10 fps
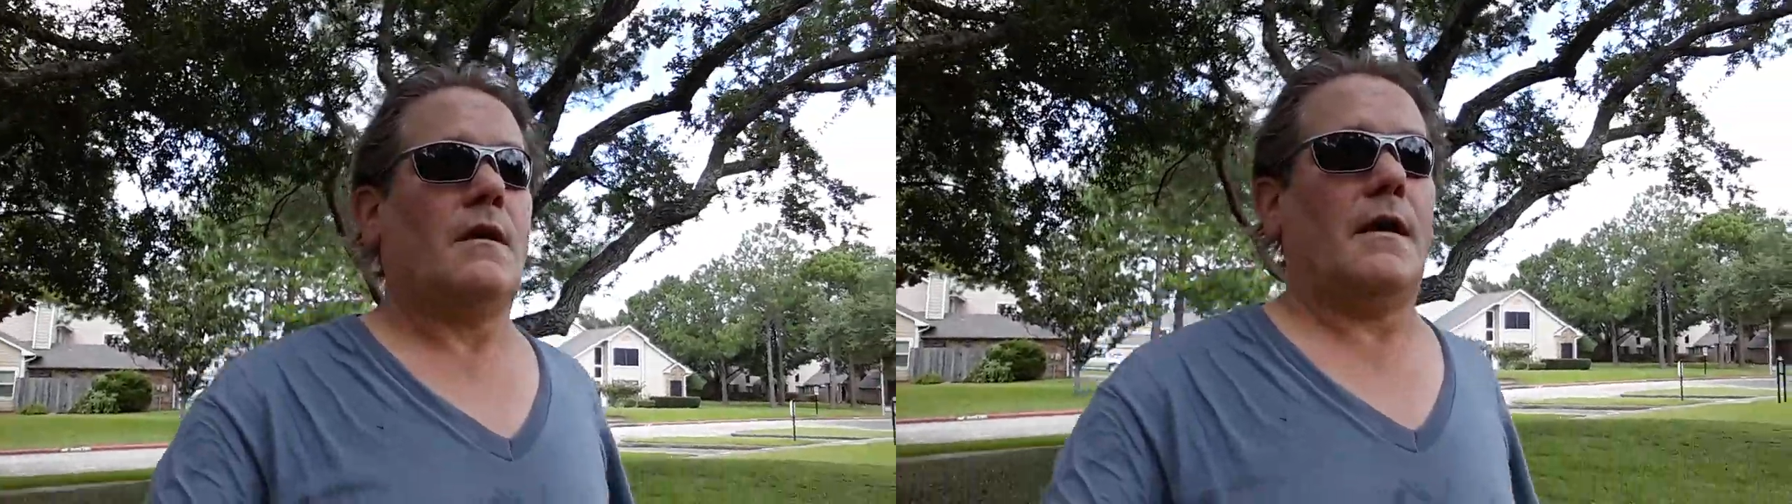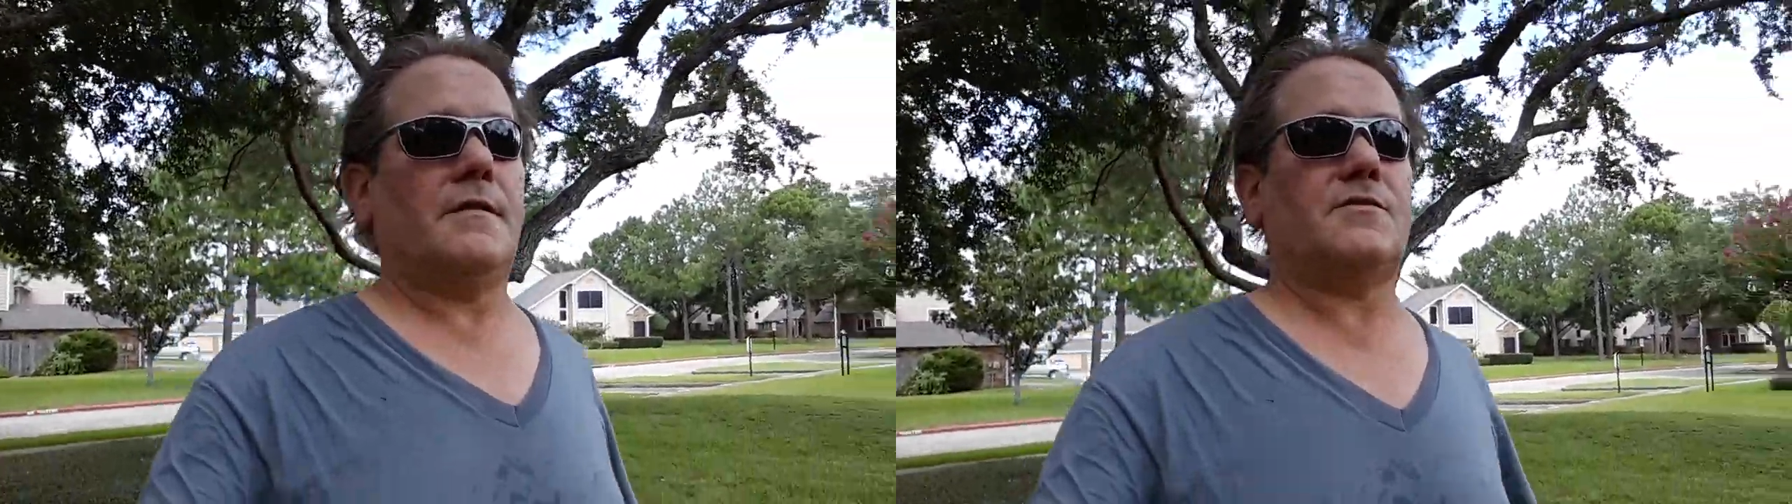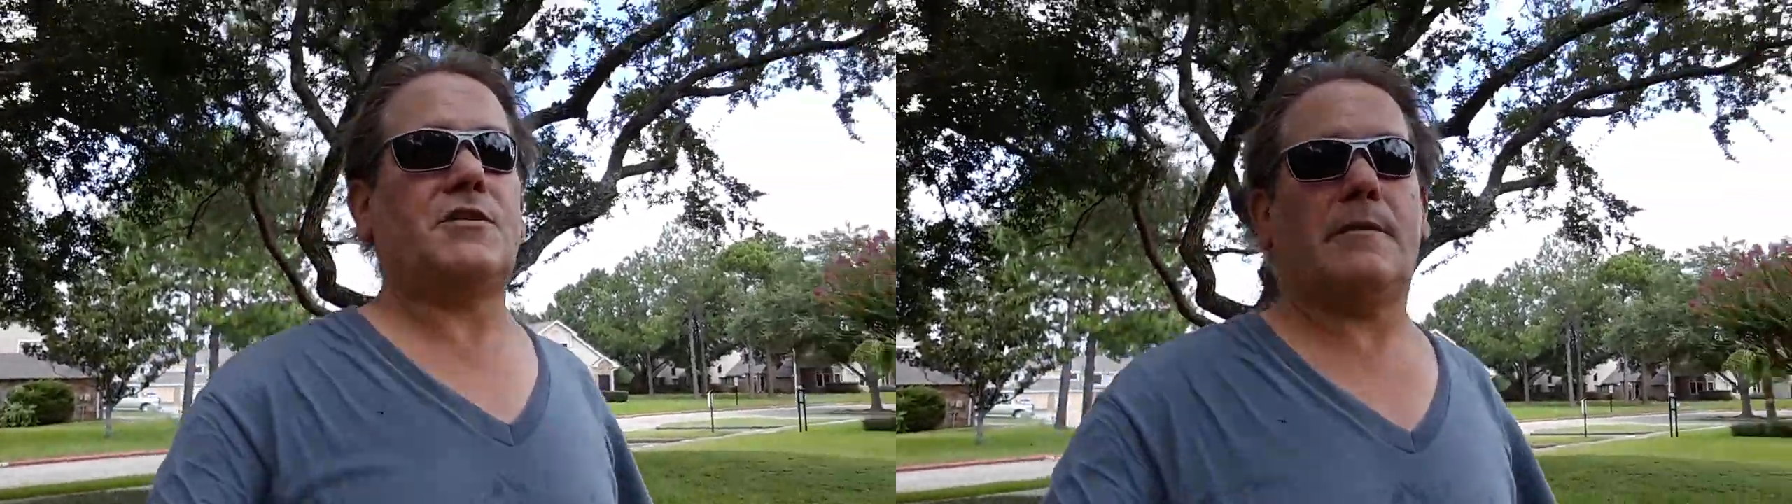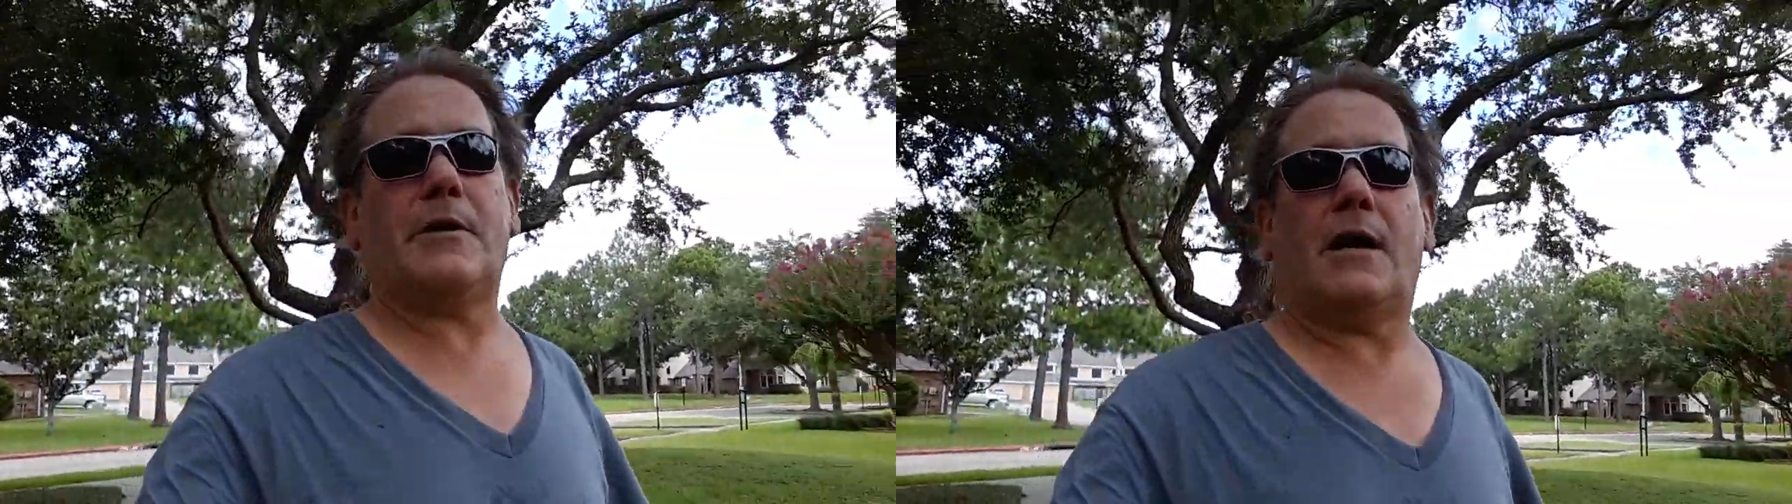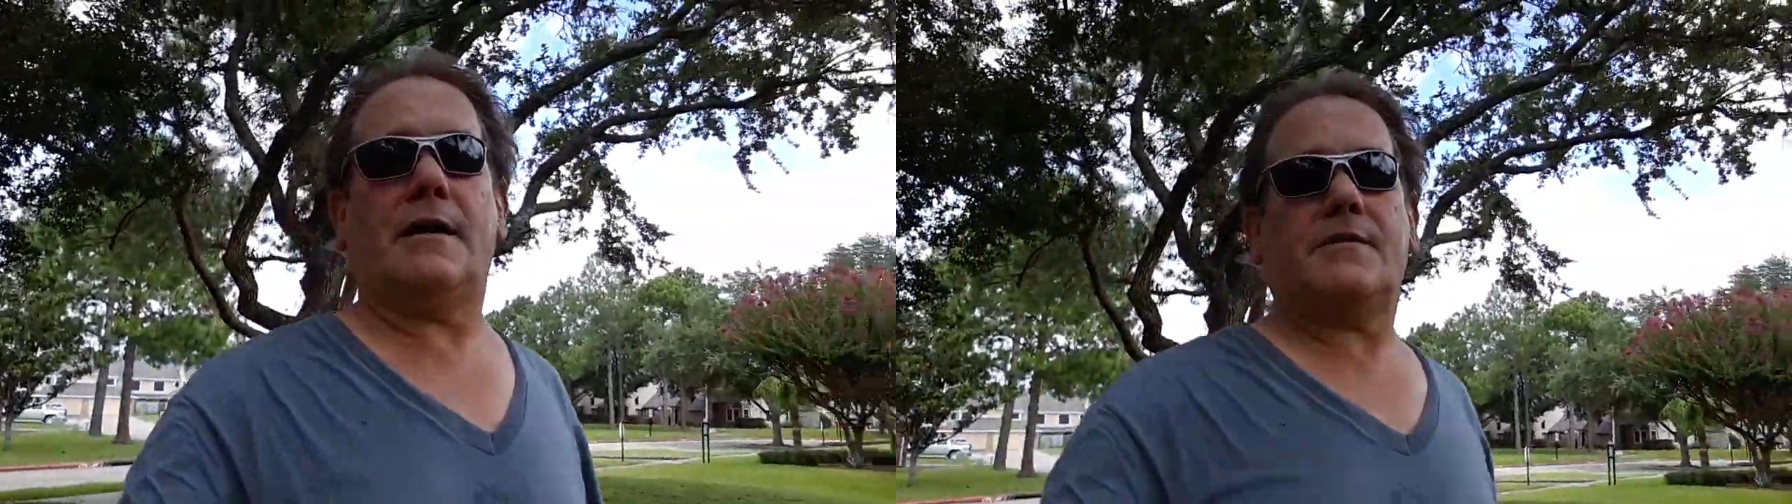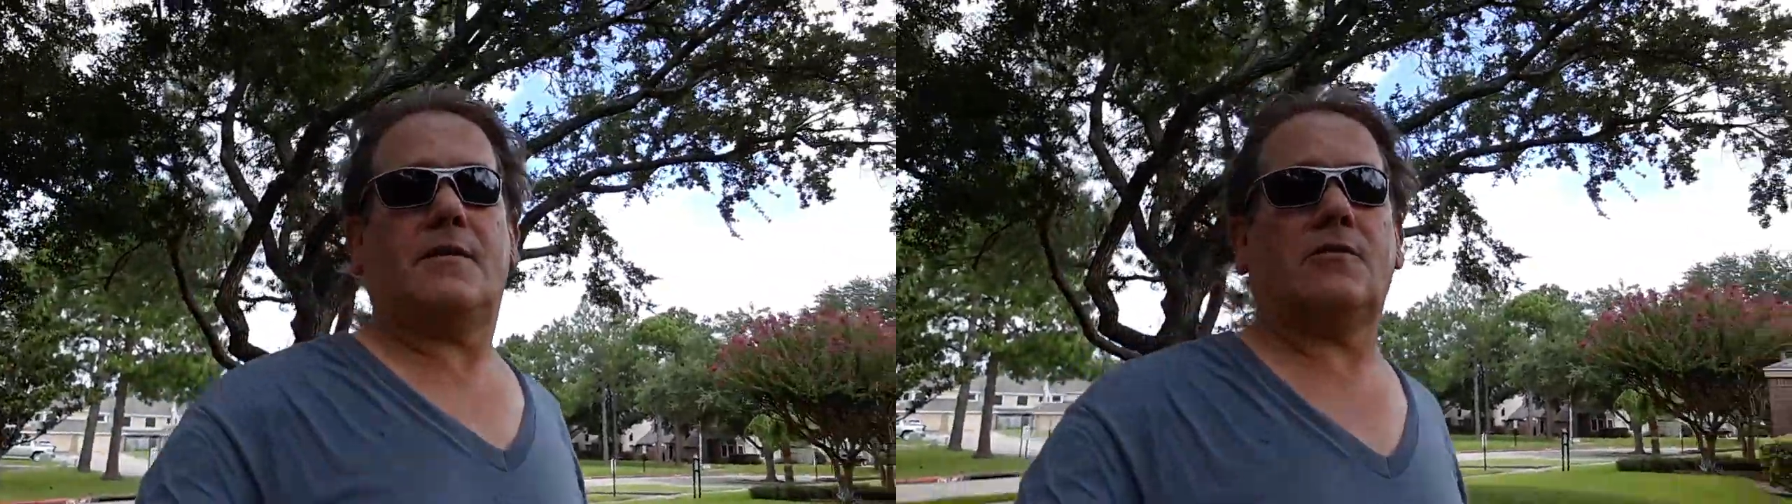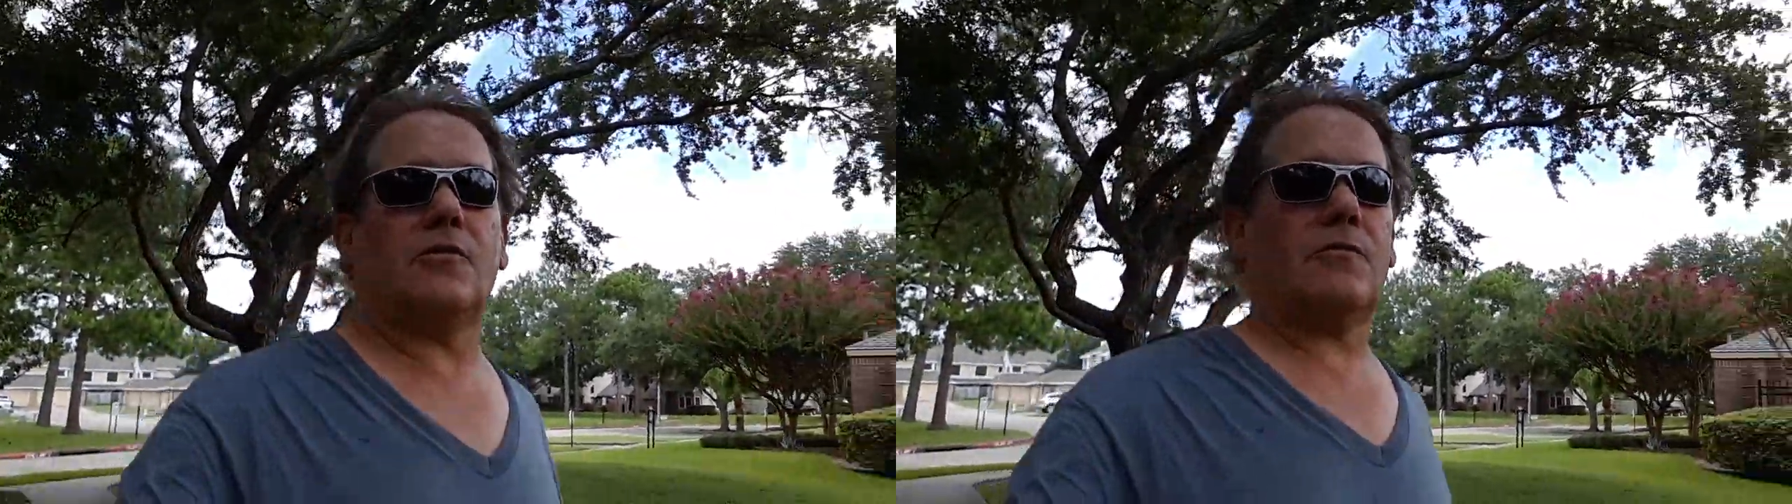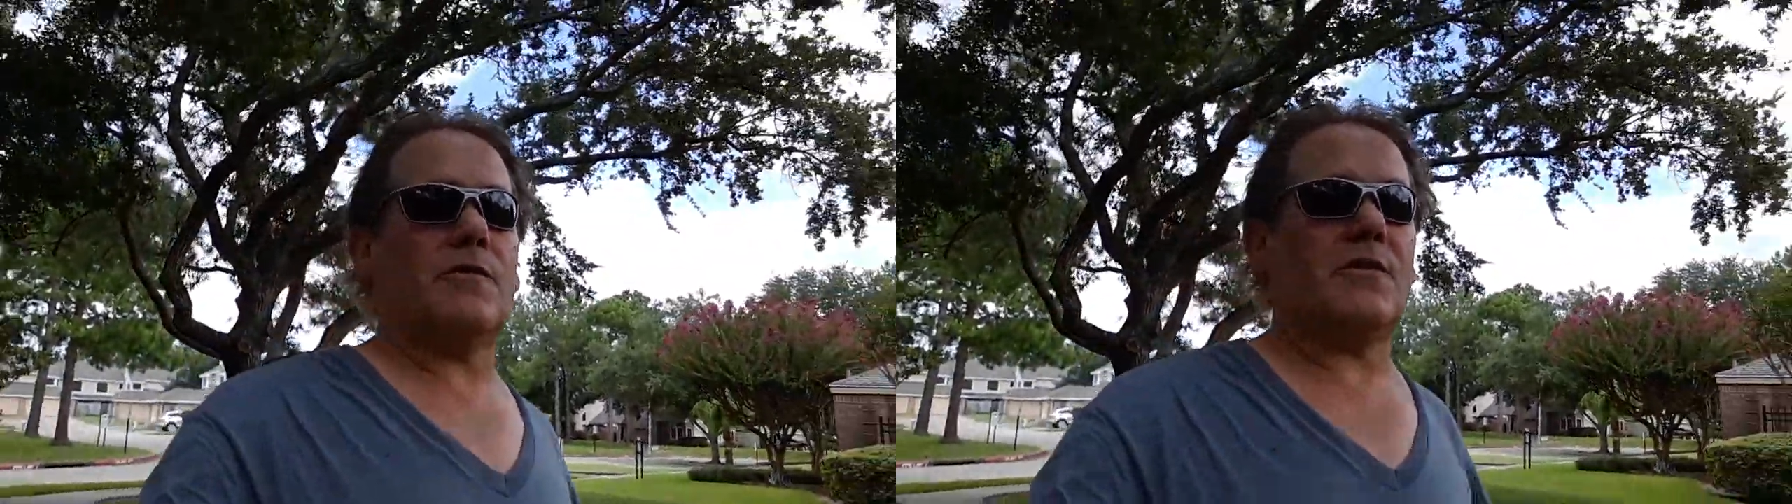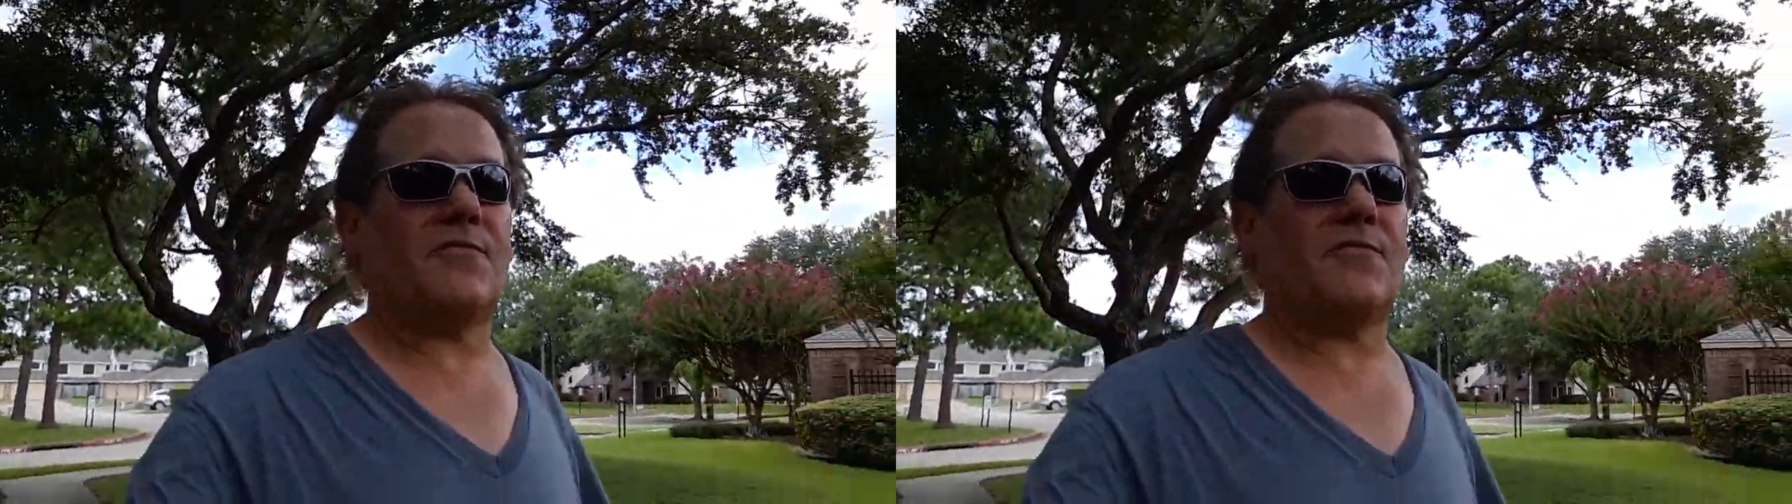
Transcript: and the Gemini, the